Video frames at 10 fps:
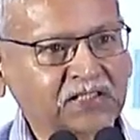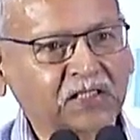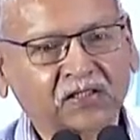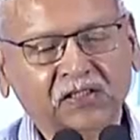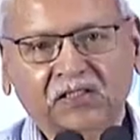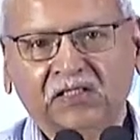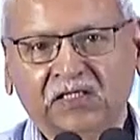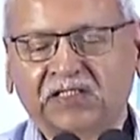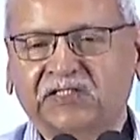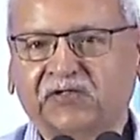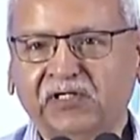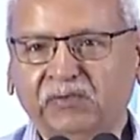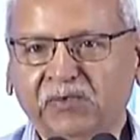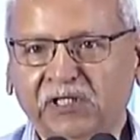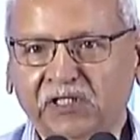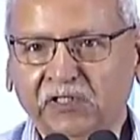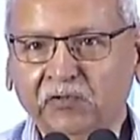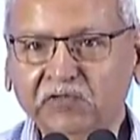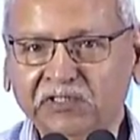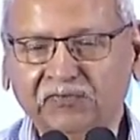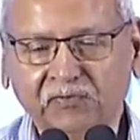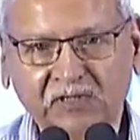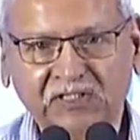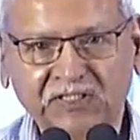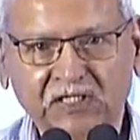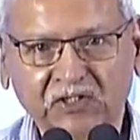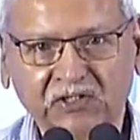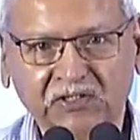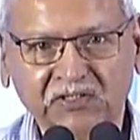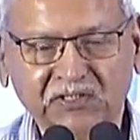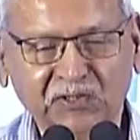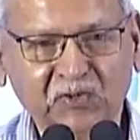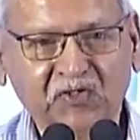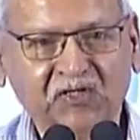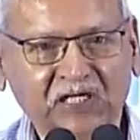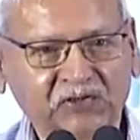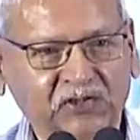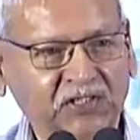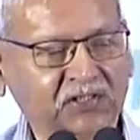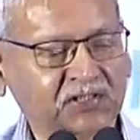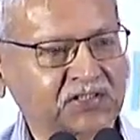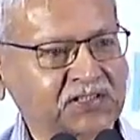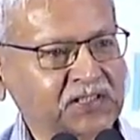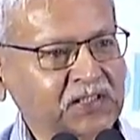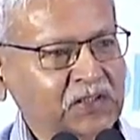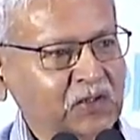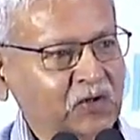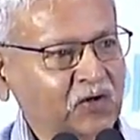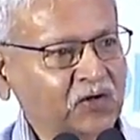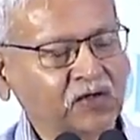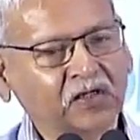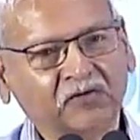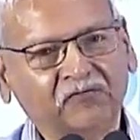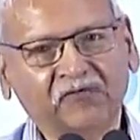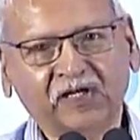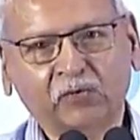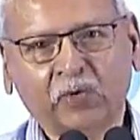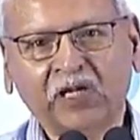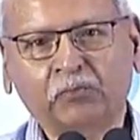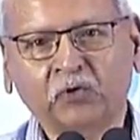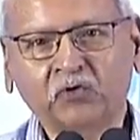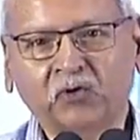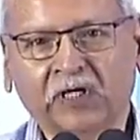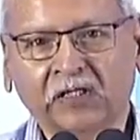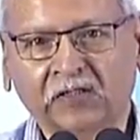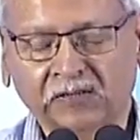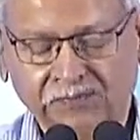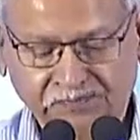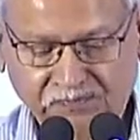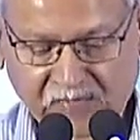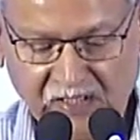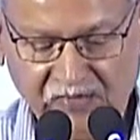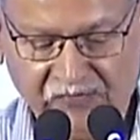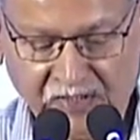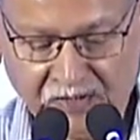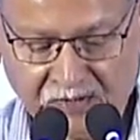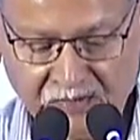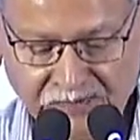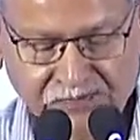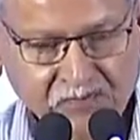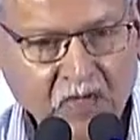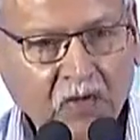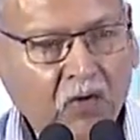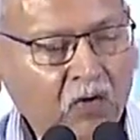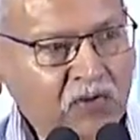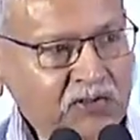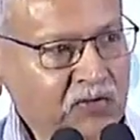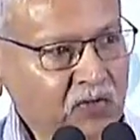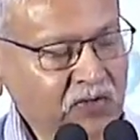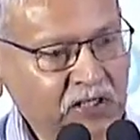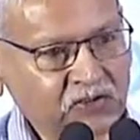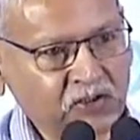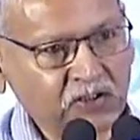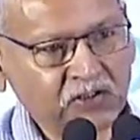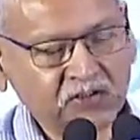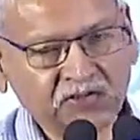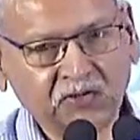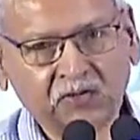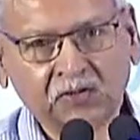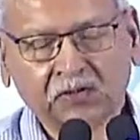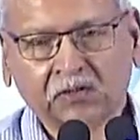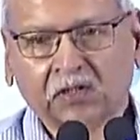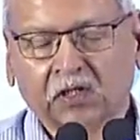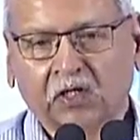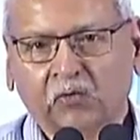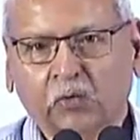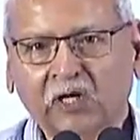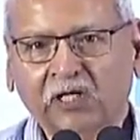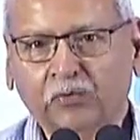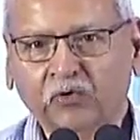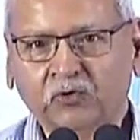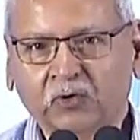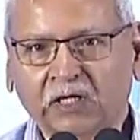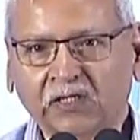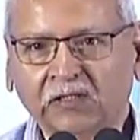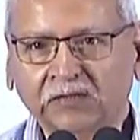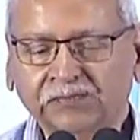and extremely useful discussions. So congratulations on a very well put together event. Also, congratulations on a well put together